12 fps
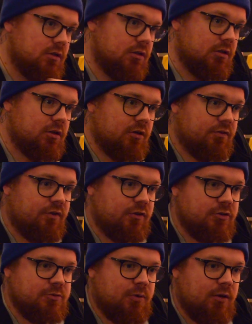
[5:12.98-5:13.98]
you know,
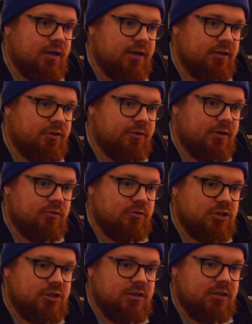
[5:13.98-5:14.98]
focus pulling and doing all
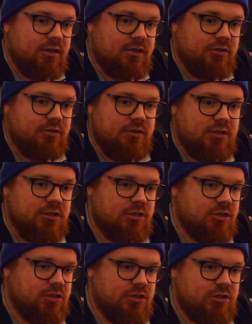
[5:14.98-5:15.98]
the shit that they do. This is
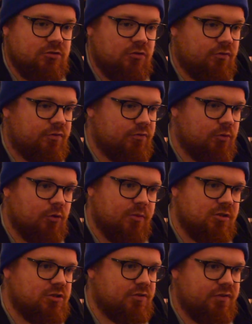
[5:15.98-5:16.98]
just a sort of
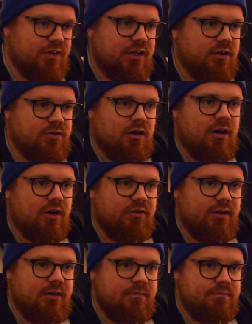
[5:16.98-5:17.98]
almost a video
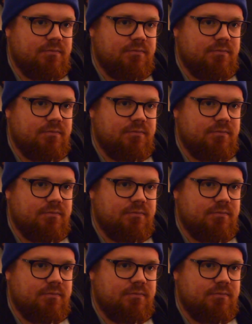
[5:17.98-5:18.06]
diary.